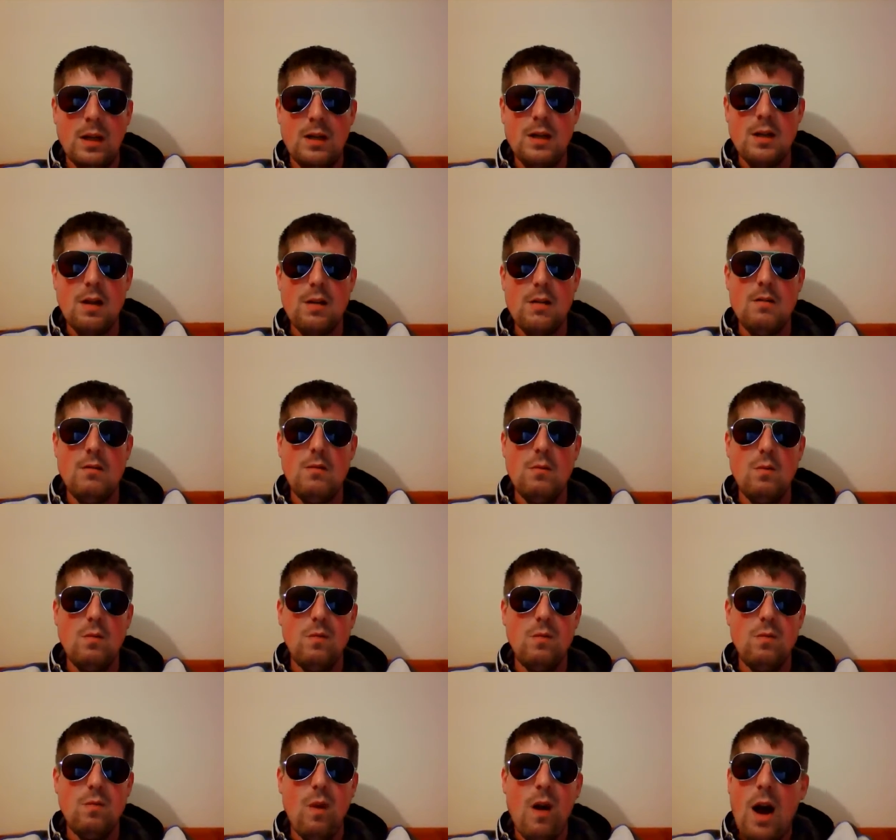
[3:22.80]
you know,
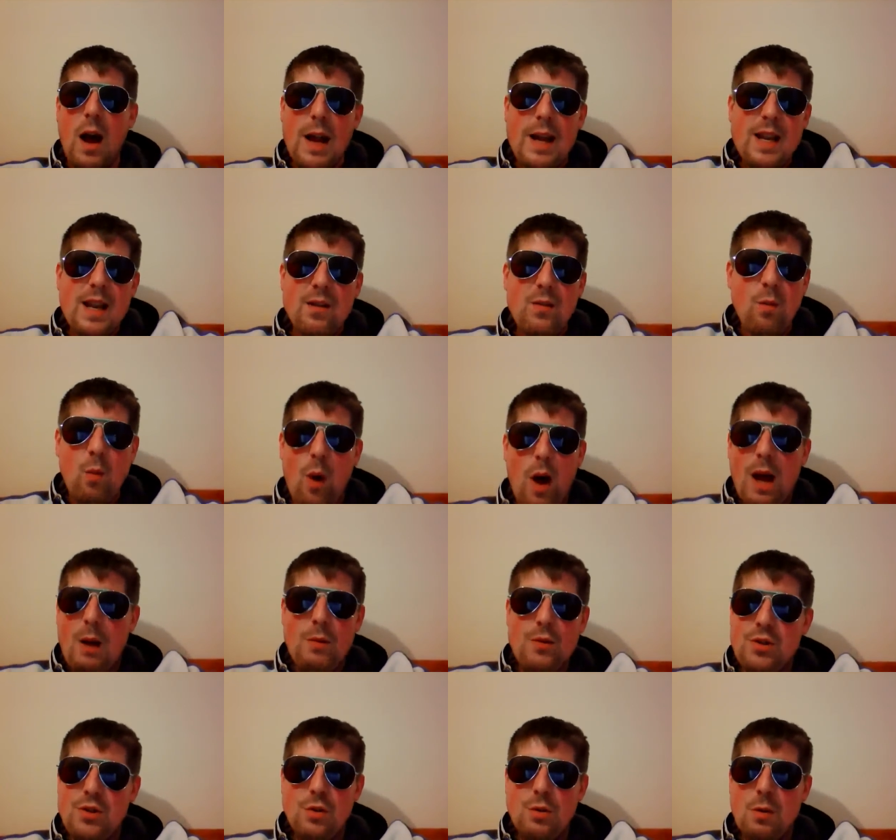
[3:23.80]
why why
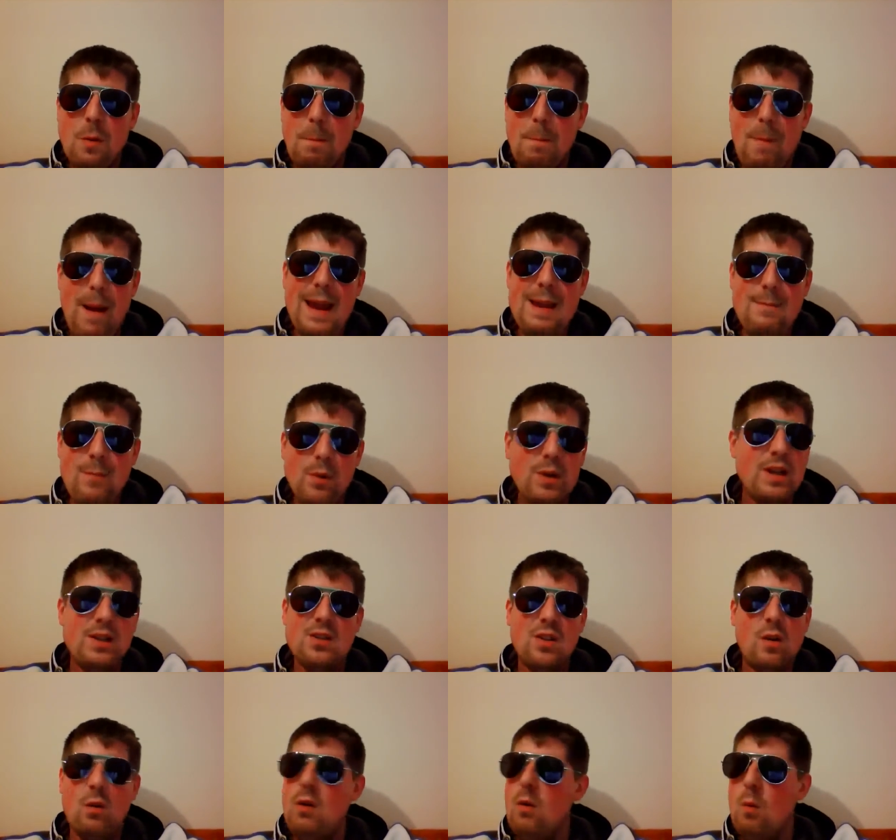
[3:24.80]
would you go and pay money
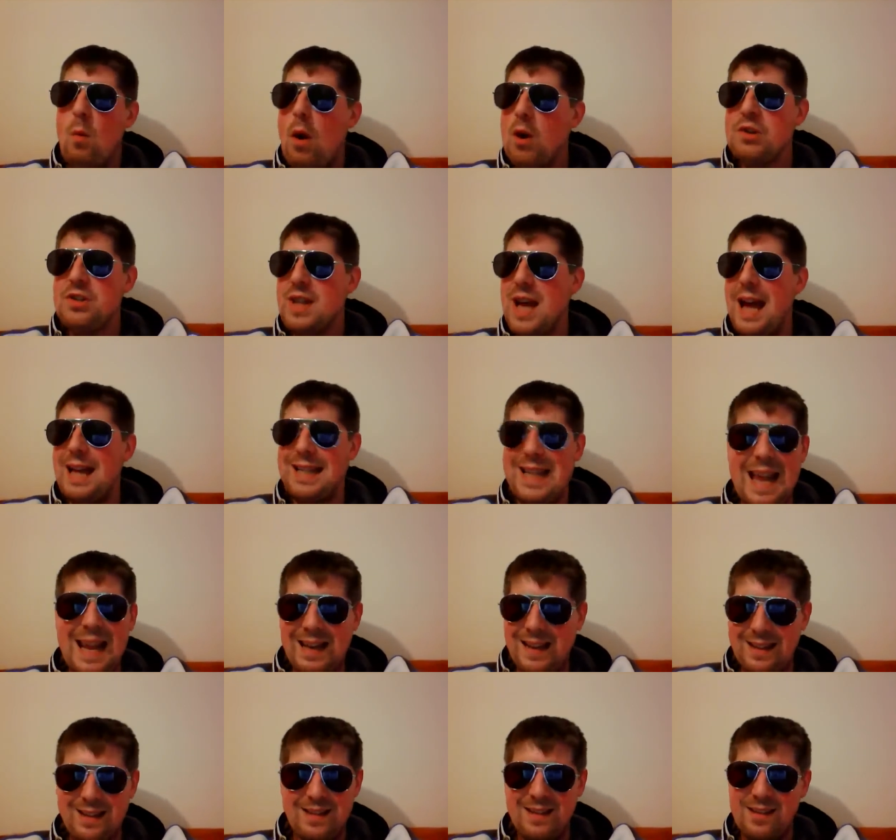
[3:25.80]
to go and watch that
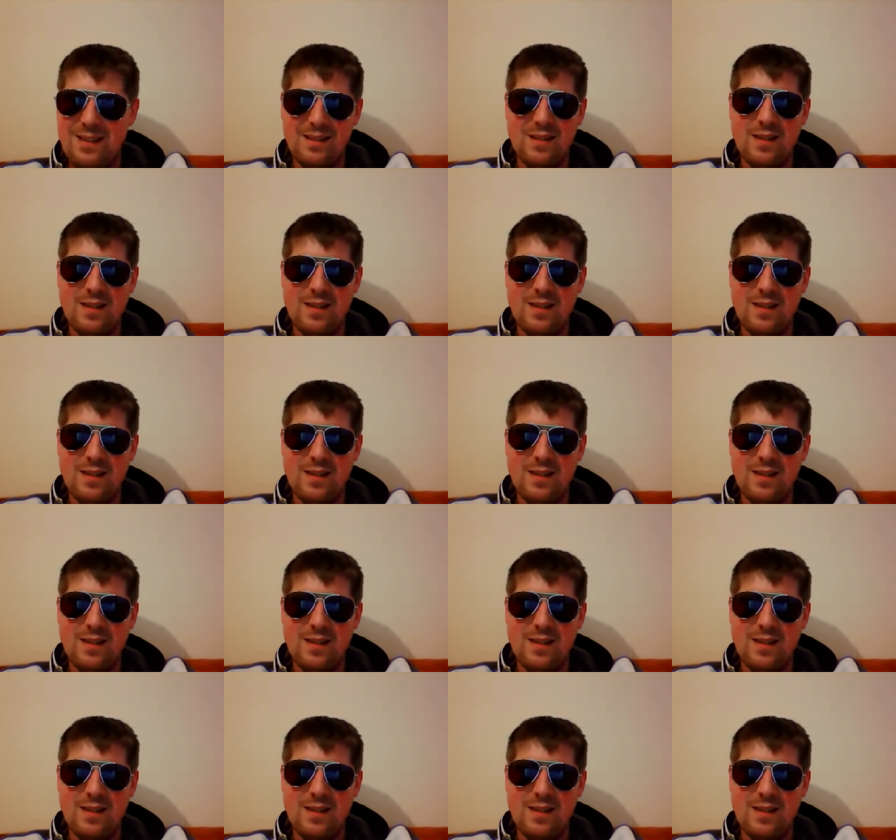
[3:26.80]
again?